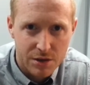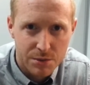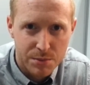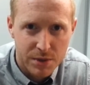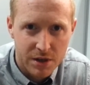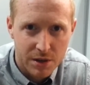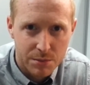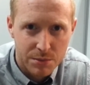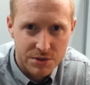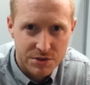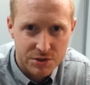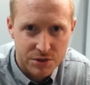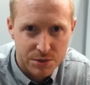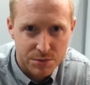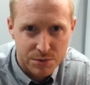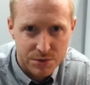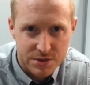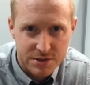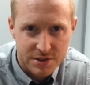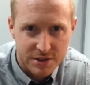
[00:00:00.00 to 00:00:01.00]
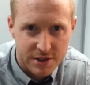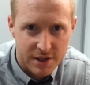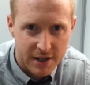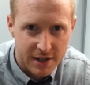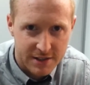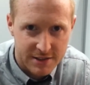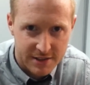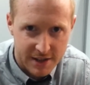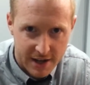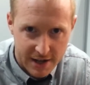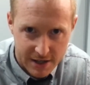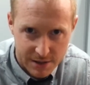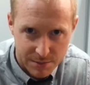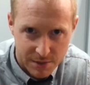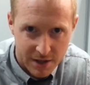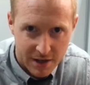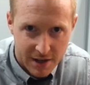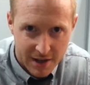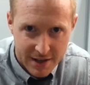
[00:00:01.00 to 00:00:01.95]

be onwards and upwards to the next game.